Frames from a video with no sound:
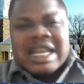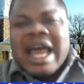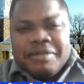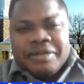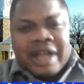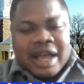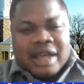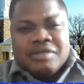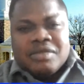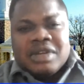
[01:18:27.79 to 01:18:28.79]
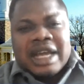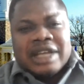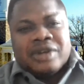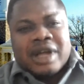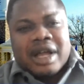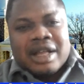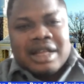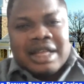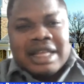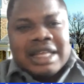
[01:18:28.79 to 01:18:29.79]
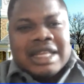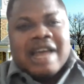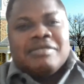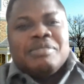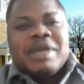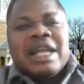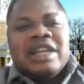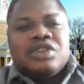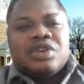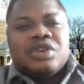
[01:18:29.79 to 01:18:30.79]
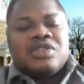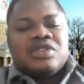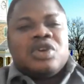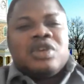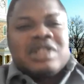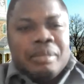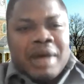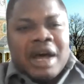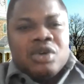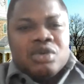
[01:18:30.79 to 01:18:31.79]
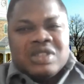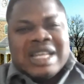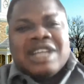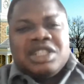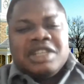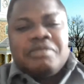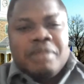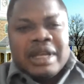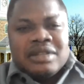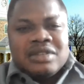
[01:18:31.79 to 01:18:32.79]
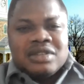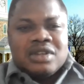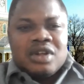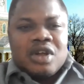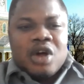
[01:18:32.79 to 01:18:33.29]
in Africa, even in Nigeria, they have merely just talked about the achievements